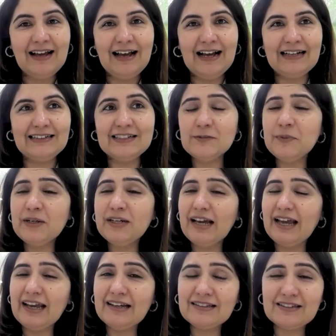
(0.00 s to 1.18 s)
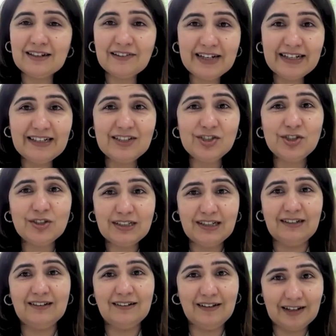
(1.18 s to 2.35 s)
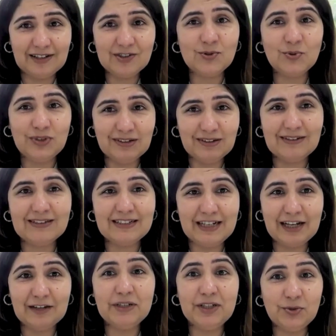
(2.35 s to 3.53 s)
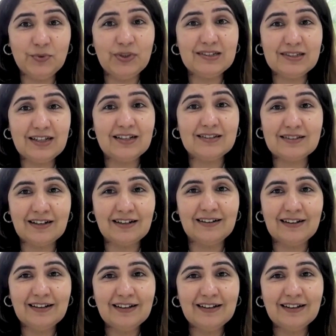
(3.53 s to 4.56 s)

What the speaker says: And it's been an exhilarating journey last 2 years that I've been doing CSR.